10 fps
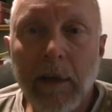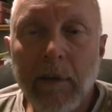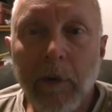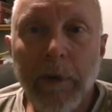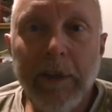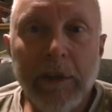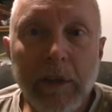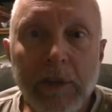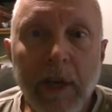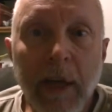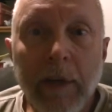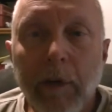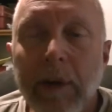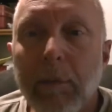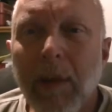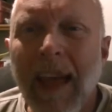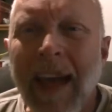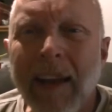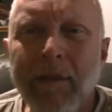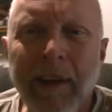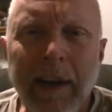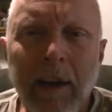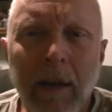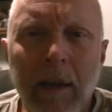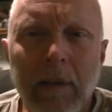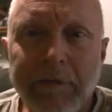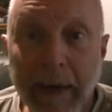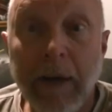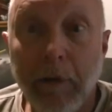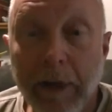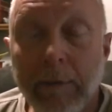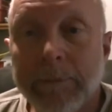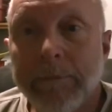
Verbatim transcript: of a research concrete block uh, factory.